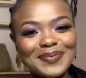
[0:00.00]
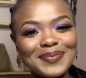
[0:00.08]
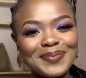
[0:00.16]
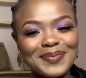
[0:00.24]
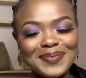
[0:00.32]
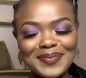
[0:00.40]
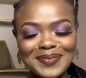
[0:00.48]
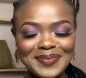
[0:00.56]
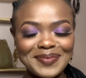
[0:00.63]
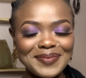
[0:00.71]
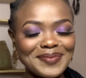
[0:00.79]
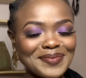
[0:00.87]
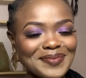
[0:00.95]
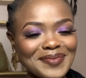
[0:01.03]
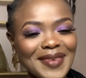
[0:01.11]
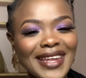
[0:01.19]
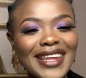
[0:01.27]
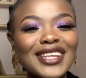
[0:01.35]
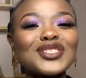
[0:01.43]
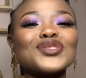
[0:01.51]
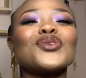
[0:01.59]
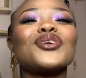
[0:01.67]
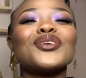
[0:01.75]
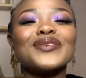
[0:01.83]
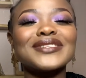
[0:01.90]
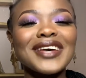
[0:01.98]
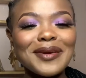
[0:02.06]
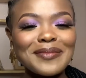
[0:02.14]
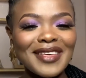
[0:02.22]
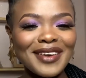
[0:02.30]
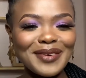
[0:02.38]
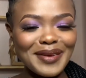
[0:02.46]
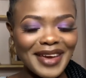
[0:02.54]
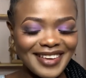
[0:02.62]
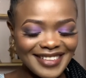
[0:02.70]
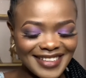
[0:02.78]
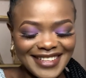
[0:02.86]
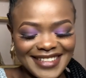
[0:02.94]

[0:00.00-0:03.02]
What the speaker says: and enjoy your time there, okay?